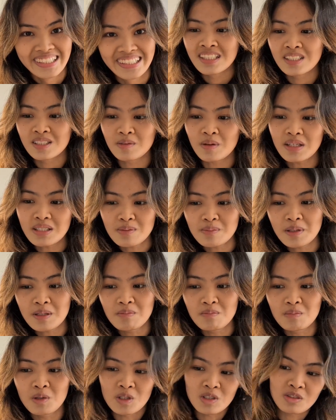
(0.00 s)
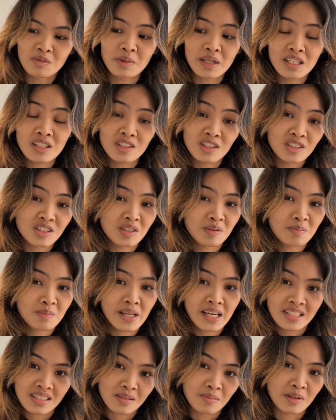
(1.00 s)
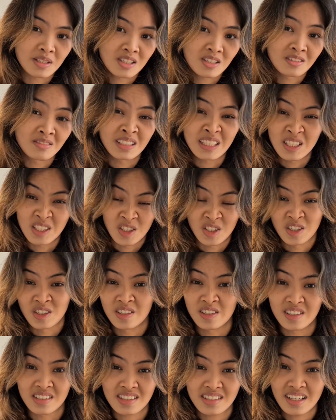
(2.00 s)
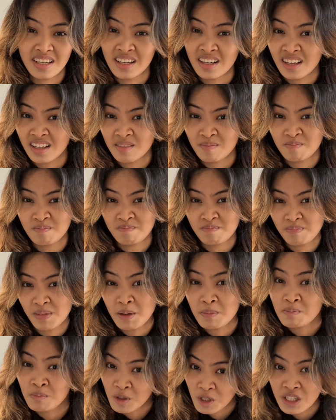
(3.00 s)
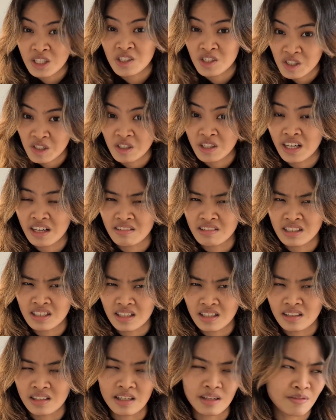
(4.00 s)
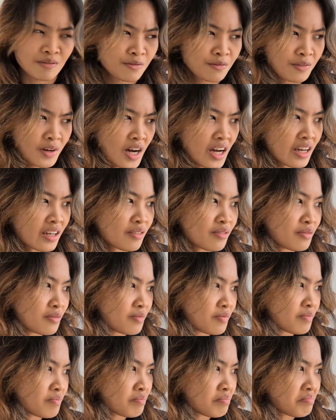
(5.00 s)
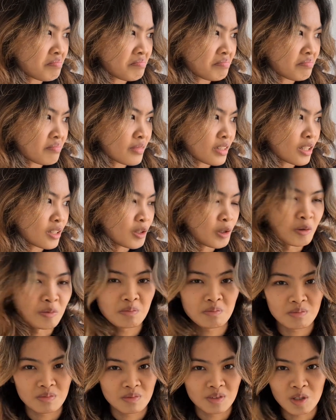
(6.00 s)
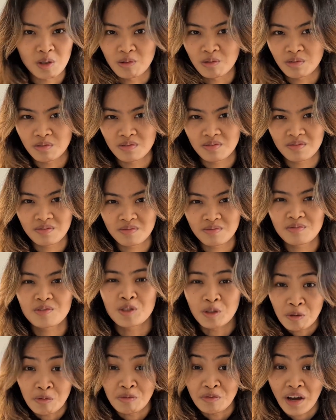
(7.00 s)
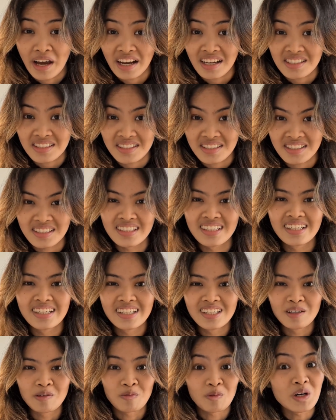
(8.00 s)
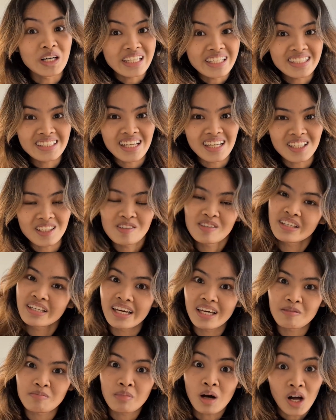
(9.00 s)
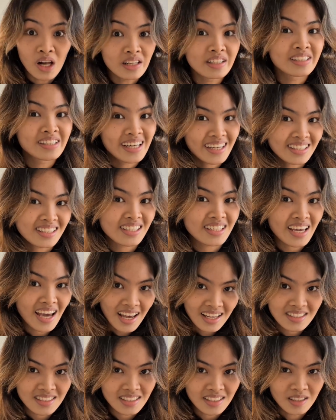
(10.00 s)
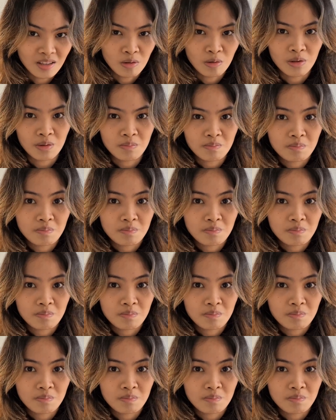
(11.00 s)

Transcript: So I spent most of my internship last semester reading journals and I, I'm pretty sure I retained like five, no, no, two facts. One is that you can get polylactic acid or